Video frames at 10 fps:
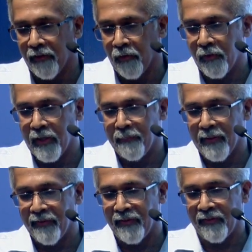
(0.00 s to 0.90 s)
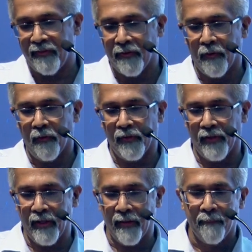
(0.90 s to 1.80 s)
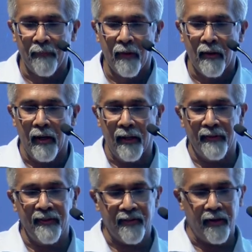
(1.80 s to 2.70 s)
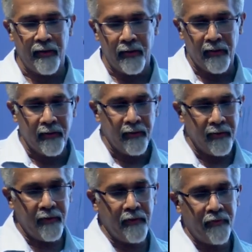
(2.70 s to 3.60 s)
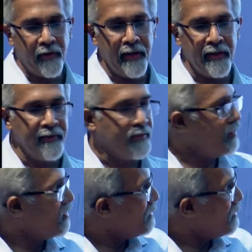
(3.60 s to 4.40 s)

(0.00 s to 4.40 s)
a routine basis over there. And these are our findings of the